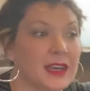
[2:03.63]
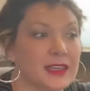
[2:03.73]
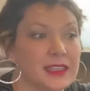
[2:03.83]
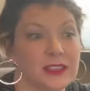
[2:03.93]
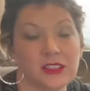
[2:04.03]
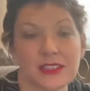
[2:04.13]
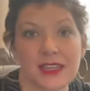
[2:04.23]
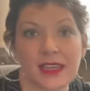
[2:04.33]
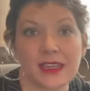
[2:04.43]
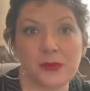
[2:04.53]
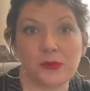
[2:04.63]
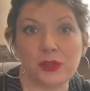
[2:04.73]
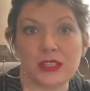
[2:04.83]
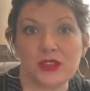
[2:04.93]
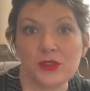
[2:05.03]
It looks like
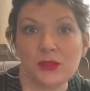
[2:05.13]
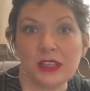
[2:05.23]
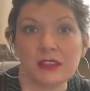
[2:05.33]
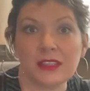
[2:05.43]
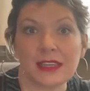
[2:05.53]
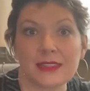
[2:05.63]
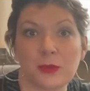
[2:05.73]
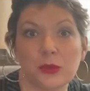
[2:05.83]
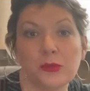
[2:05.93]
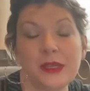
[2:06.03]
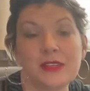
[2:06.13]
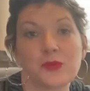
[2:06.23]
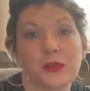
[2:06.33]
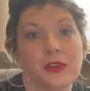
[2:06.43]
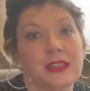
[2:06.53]
pretty soon here, the next couple of weeks,
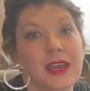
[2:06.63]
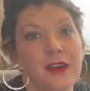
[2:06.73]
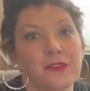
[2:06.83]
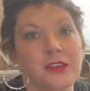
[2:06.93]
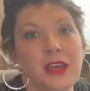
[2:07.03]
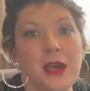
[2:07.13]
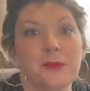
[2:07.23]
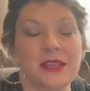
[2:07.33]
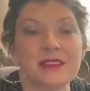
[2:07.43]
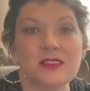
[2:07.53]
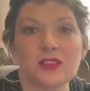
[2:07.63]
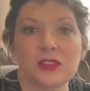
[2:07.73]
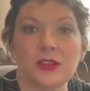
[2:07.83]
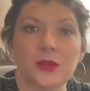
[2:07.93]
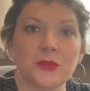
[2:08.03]
we're going to have my sister
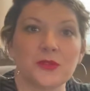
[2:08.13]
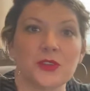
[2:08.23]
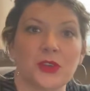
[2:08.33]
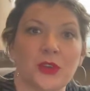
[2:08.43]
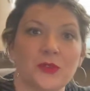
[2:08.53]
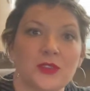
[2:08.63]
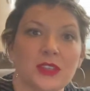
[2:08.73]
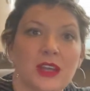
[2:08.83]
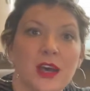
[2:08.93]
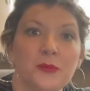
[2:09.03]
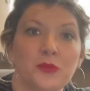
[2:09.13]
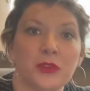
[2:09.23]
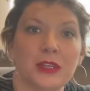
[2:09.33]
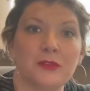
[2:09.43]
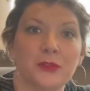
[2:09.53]
who owns her own salon,
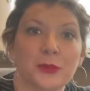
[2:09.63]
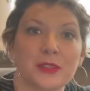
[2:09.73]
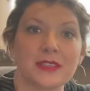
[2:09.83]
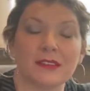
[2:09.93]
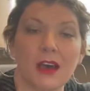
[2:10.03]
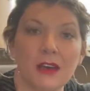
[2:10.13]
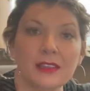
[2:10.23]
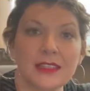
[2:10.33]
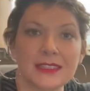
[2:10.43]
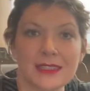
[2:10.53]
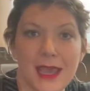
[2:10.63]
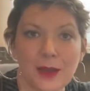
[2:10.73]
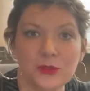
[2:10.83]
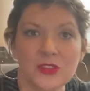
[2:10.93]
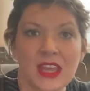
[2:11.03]
Marie Fleur Salon in
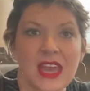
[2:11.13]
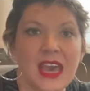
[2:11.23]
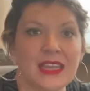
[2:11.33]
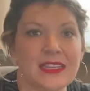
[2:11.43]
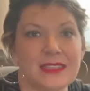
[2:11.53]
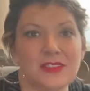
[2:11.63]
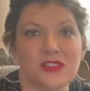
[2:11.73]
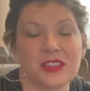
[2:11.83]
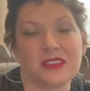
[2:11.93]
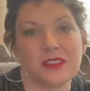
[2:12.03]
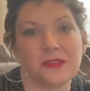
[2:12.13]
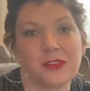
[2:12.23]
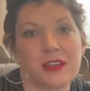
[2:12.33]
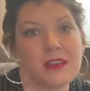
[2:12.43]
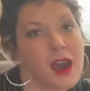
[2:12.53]
Taos, and is just a
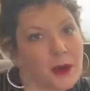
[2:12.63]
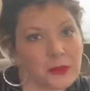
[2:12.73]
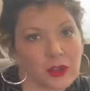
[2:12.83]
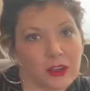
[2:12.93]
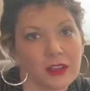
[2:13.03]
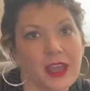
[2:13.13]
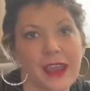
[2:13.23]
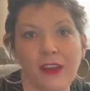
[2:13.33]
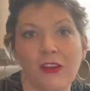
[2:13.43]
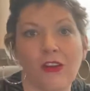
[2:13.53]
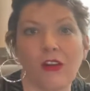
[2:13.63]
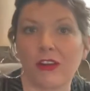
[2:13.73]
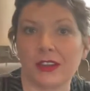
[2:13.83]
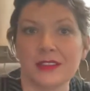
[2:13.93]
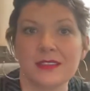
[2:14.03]
phenomenal hair
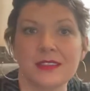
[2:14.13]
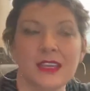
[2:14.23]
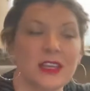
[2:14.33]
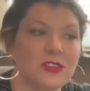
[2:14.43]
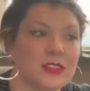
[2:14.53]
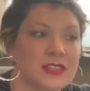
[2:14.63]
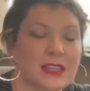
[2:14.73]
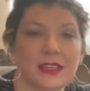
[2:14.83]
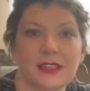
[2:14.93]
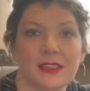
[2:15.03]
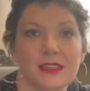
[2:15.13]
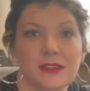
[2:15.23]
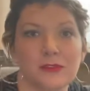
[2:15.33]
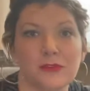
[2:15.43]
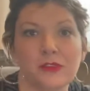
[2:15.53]
artist. She studied
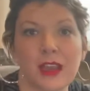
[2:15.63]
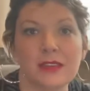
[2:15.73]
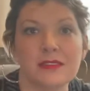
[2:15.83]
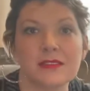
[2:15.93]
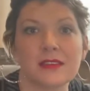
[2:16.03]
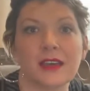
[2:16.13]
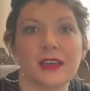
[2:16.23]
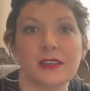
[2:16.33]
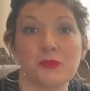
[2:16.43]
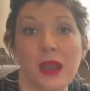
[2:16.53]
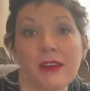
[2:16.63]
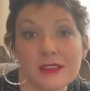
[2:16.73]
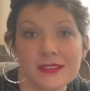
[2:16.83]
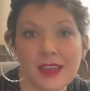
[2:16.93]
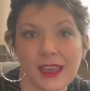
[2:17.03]
in France, in
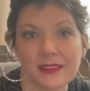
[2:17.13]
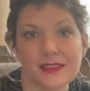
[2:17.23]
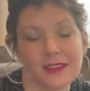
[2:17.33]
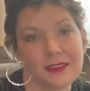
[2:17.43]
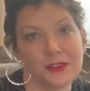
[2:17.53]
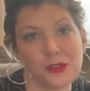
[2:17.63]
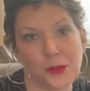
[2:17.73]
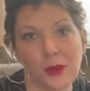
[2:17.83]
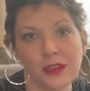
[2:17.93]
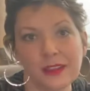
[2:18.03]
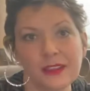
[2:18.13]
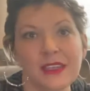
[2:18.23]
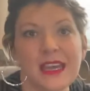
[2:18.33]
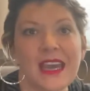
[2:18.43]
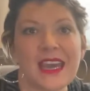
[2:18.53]
Paris, and in New York.
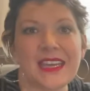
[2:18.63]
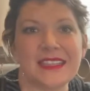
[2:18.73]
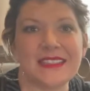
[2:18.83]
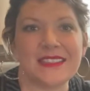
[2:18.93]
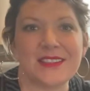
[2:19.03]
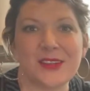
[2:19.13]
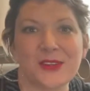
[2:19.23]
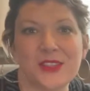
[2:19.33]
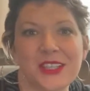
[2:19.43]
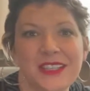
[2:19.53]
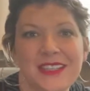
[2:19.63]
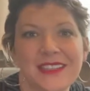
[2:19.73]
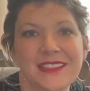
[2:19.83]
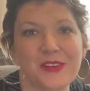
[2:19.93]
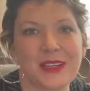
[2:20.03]
And so she
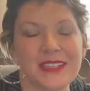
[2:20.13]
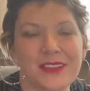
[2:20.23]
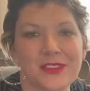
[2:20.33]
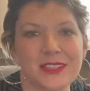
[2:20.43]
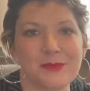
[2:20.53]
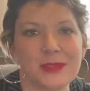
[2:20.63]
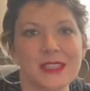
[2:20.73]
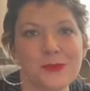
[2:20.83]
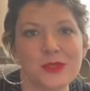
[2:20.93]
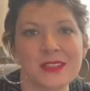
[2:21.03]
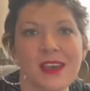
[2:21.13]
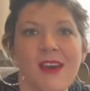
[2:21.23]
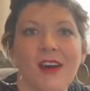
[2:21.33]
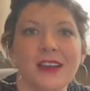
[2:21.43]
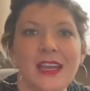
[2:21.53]
is going to give us some tips
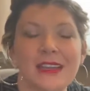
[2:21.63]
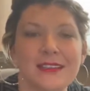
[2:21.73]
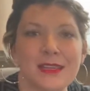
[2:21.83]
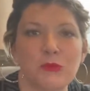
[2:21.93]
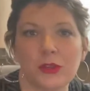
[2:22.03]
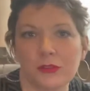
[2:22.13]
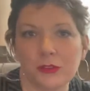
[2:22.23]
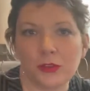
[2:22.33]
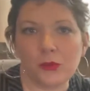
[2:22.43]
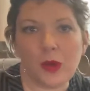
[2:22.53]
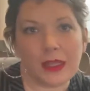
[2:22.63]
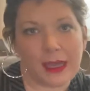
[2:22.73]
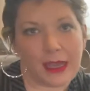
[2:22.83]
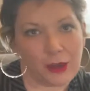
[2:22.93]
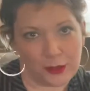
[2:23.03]
on how to stay beautiful while
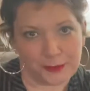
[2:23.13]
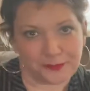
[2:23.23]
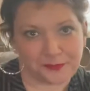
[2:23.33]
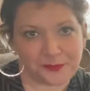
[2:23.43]
at home.